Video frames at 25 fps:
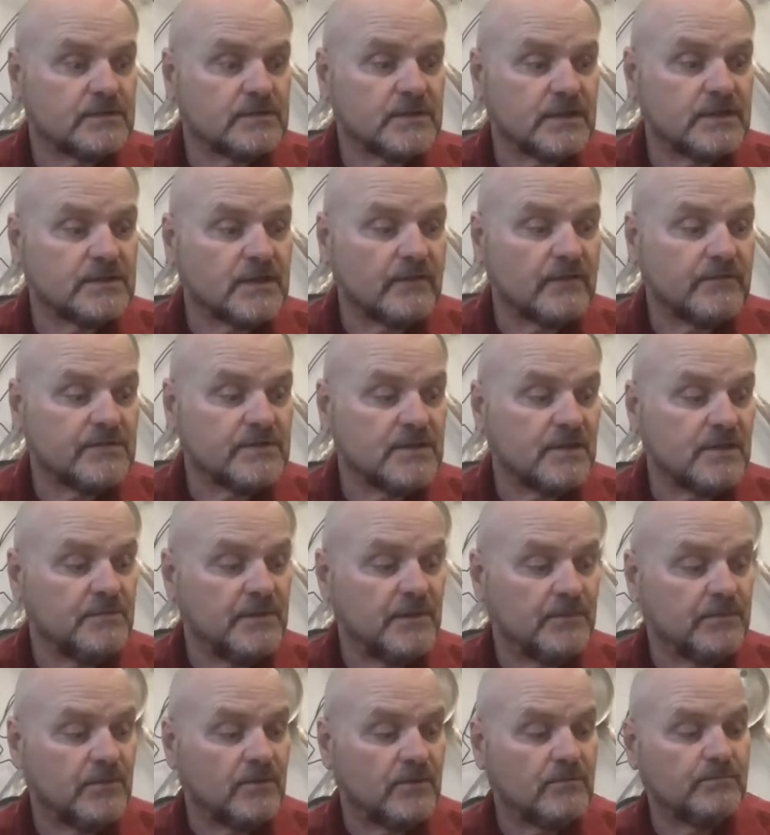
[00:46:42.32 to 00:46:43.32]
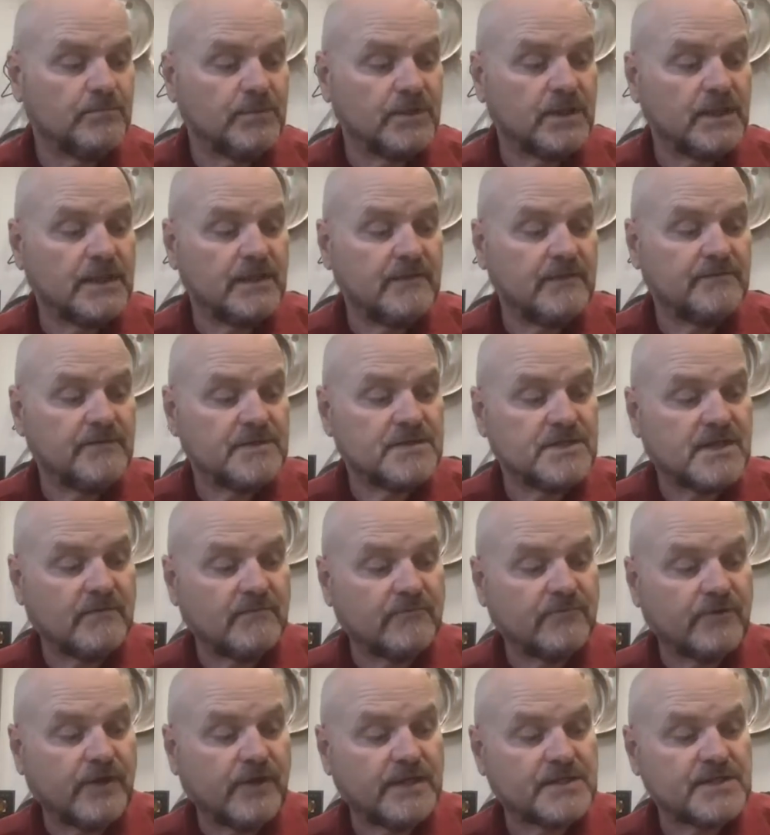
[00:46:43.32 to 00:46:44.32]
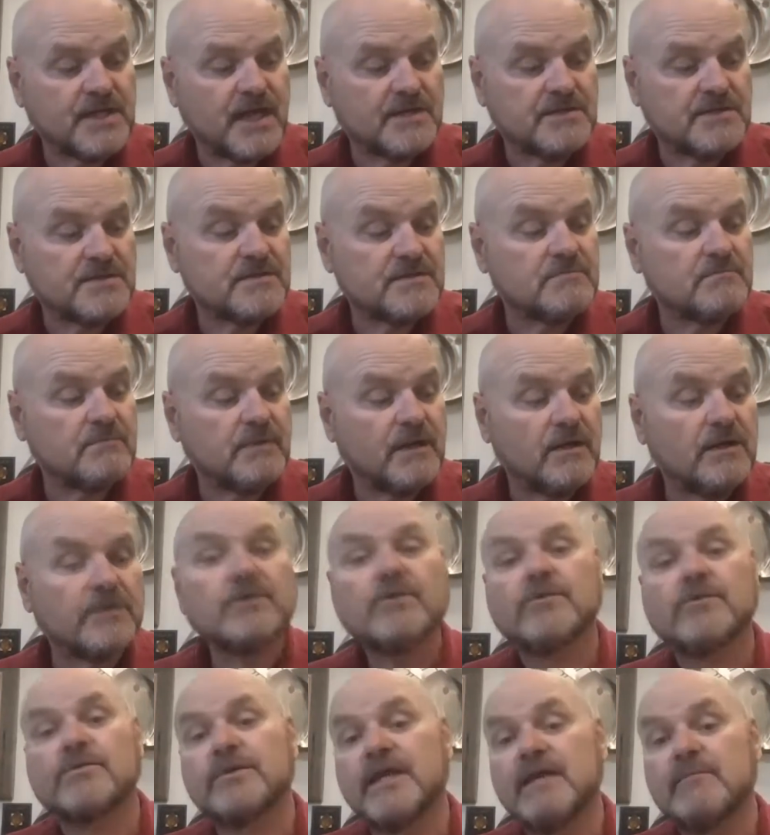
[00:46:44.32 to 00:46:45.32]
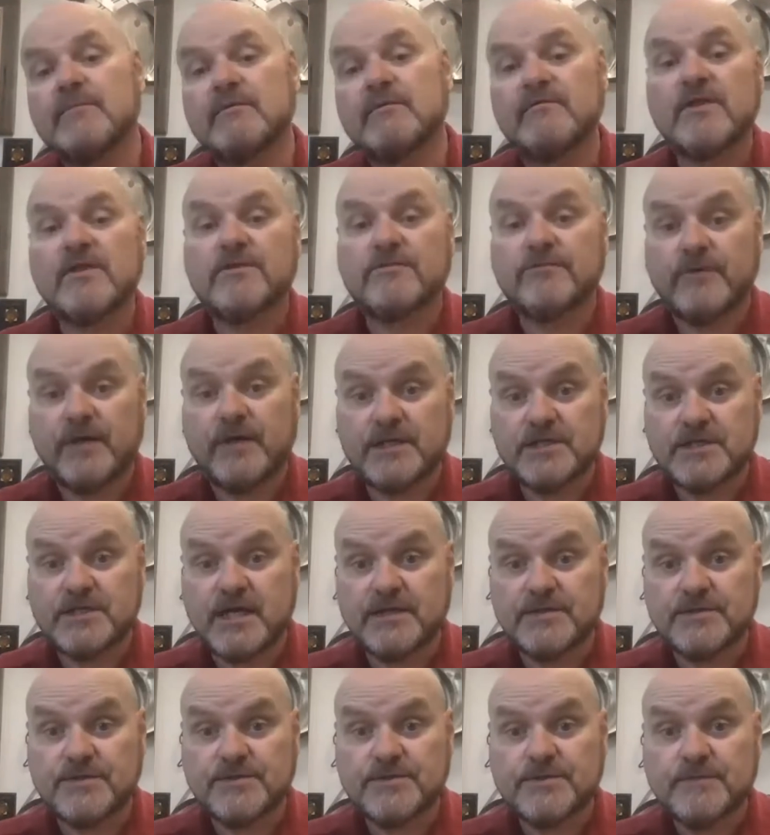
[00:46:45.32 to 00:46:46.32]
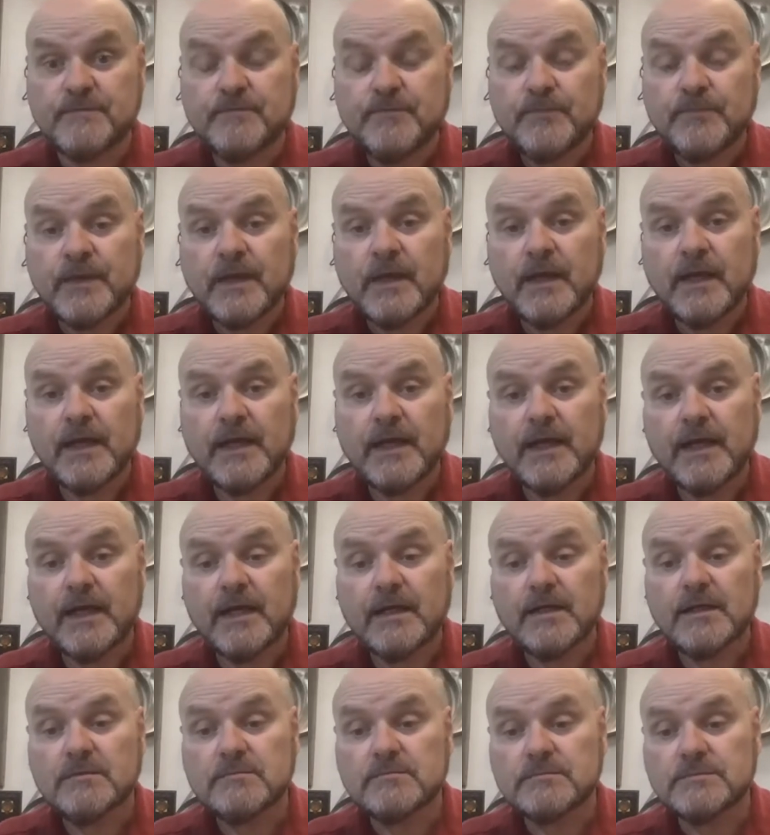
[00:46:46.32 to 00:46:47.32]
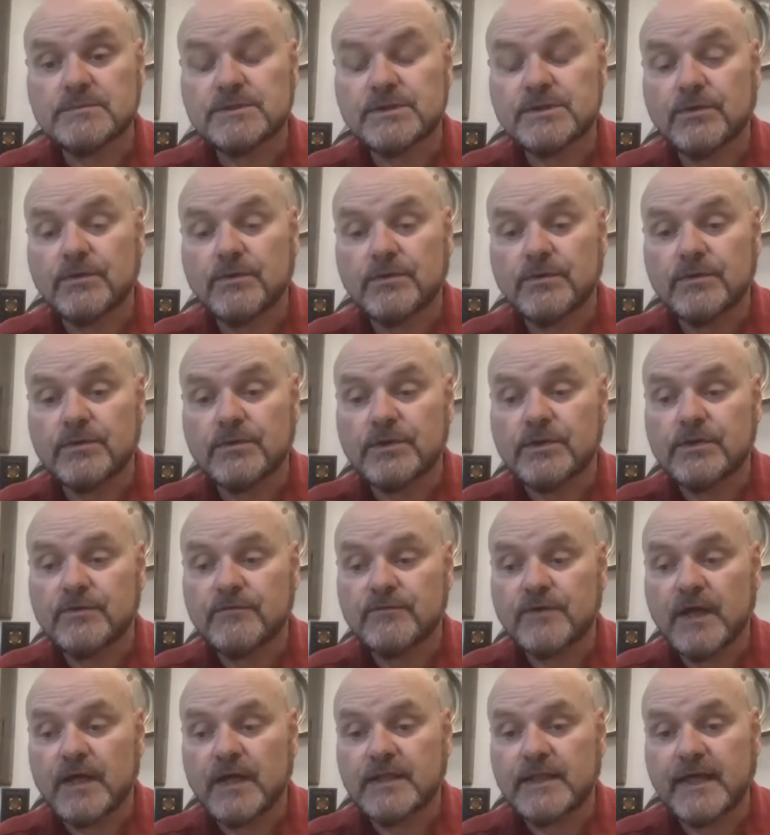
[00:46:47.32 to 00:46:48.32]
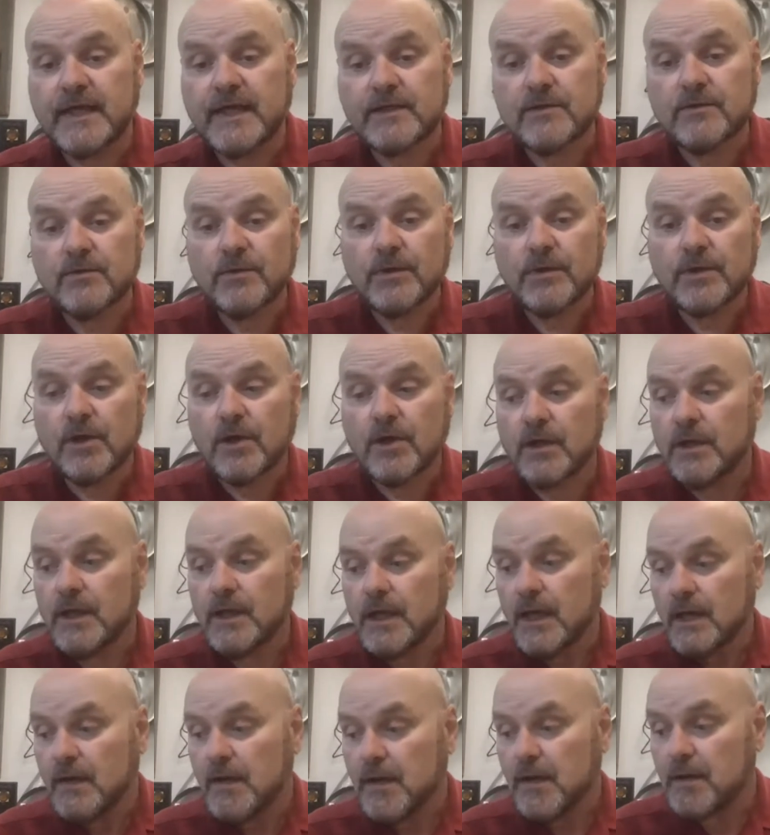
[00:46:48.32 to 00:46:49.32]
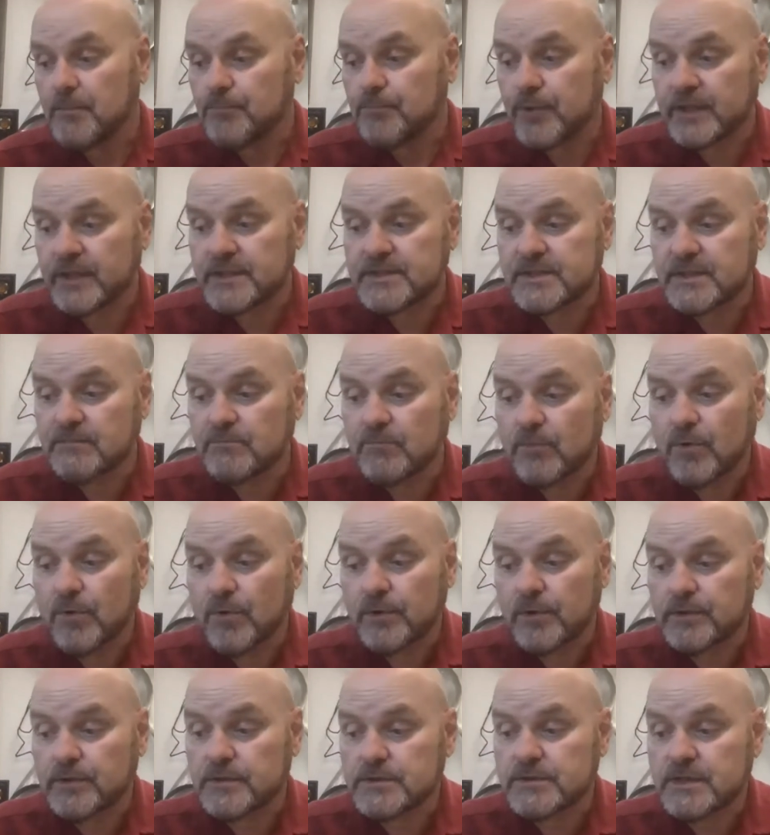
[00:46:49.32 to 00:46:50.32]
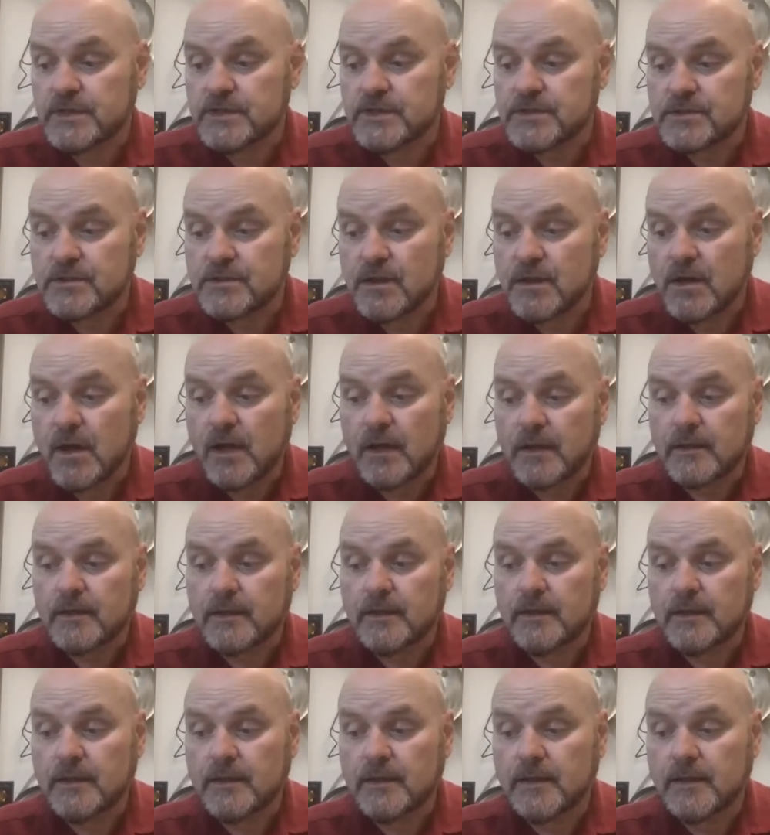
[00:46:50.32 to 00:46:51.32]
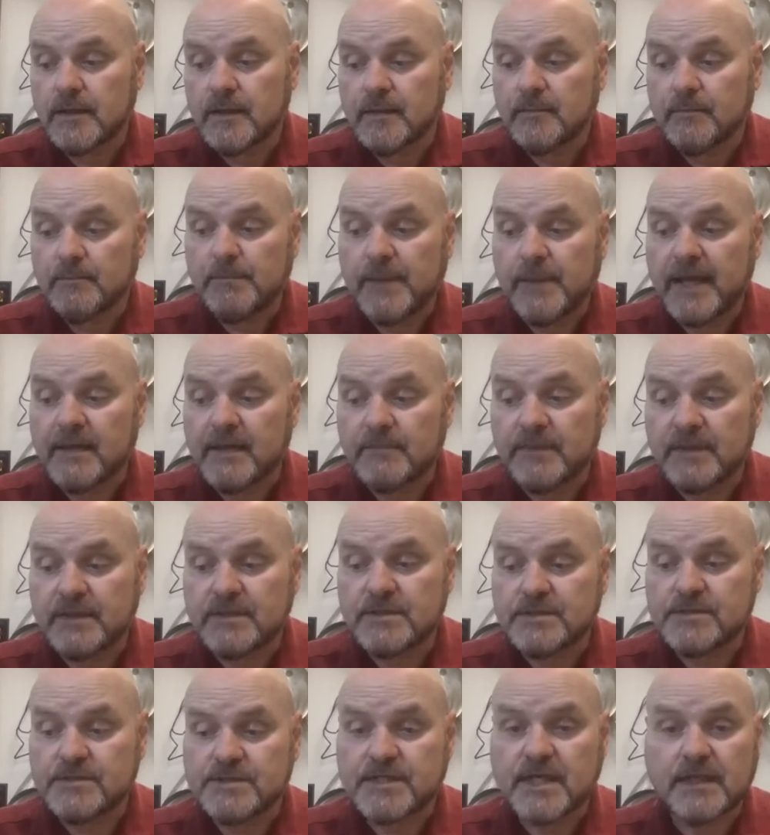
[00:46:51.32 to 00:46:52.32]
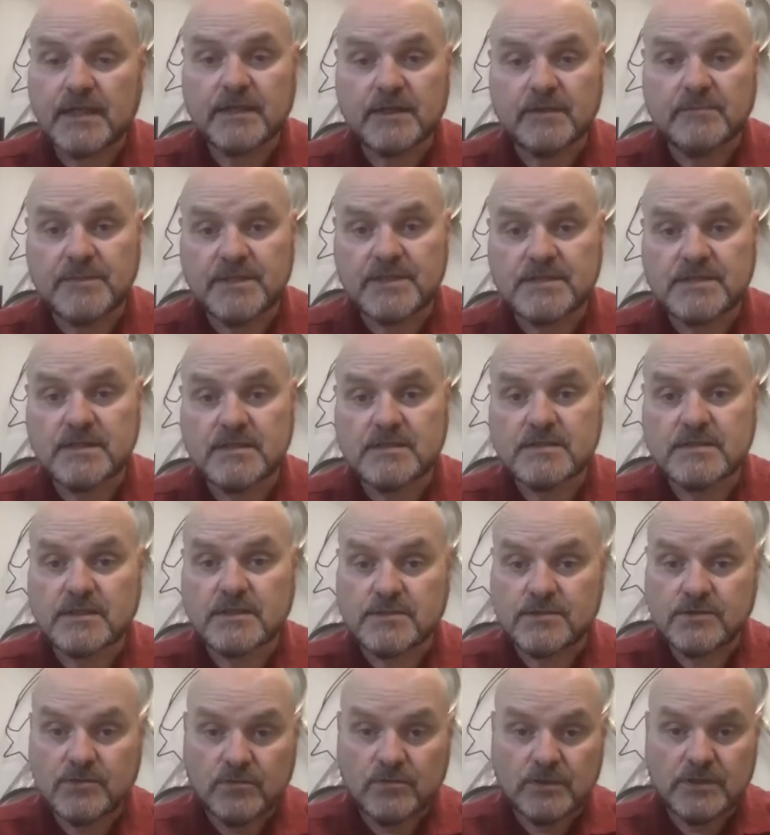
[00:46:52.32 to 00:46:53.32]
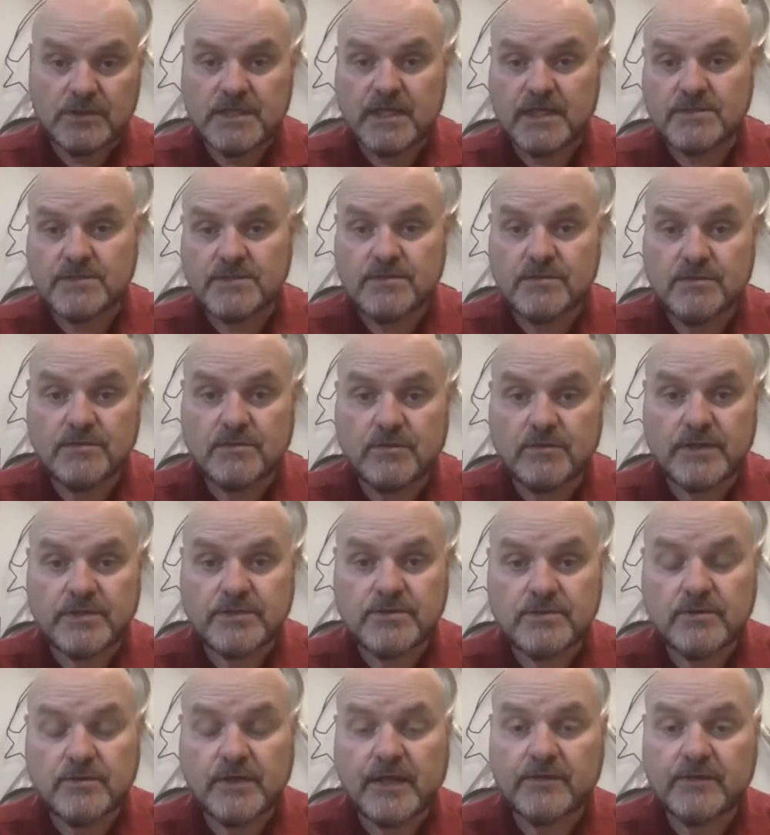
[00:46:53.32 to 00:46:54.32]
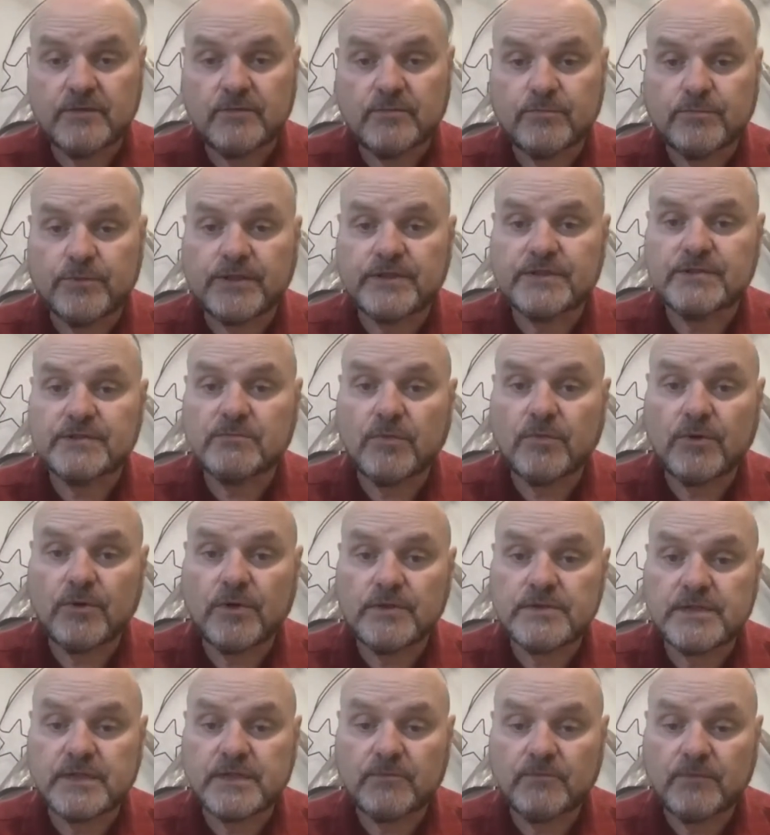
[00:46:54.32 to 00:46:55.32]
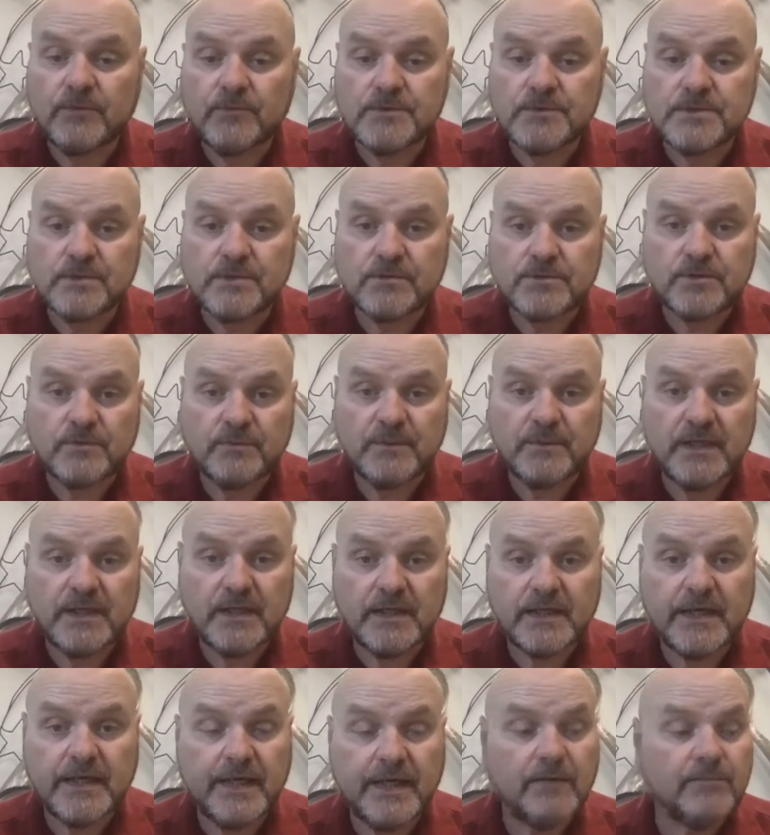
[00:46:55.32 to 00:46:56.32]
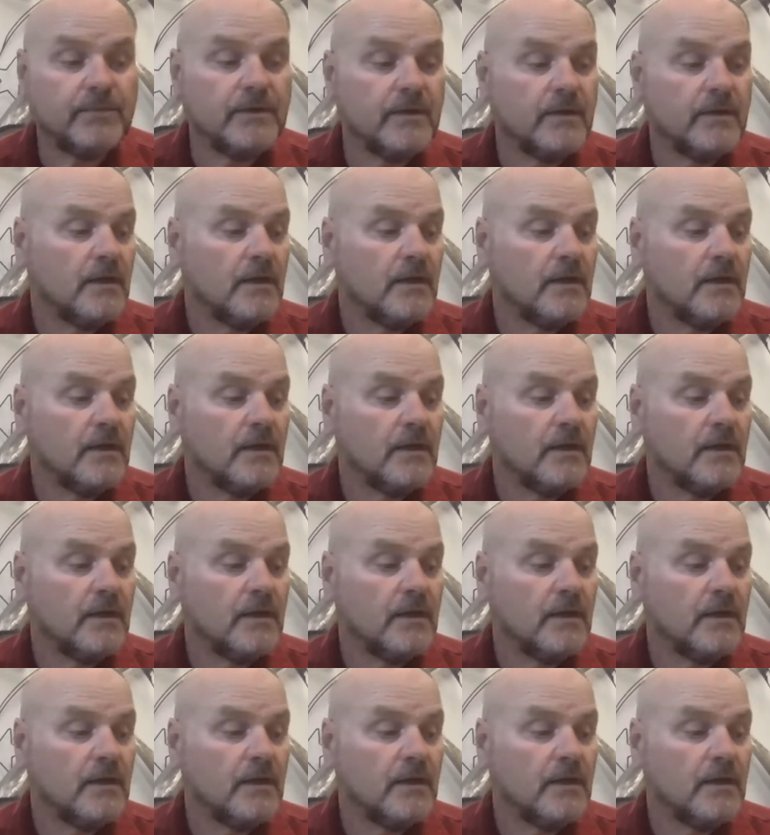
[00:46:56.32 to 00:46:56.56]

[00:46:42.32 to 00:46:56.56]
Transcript: obviously people believe in some franchises and barely know the name of other franchises. So you've got that going on. Bricks and mortars is not an impediment to selling a business. As you will attest to, Chris, you had no bricks and mortars that went with Social Media Camp.